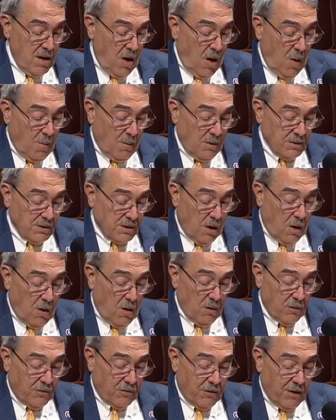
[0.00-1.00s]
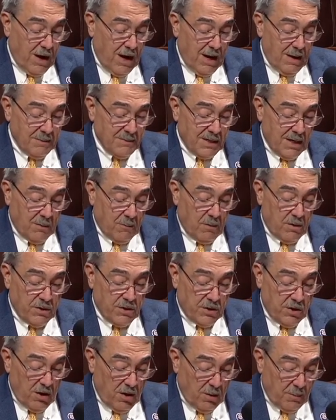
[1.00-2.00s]
Almost all tribes that were
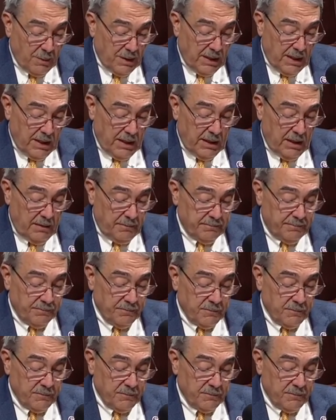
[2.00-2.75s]
terminated,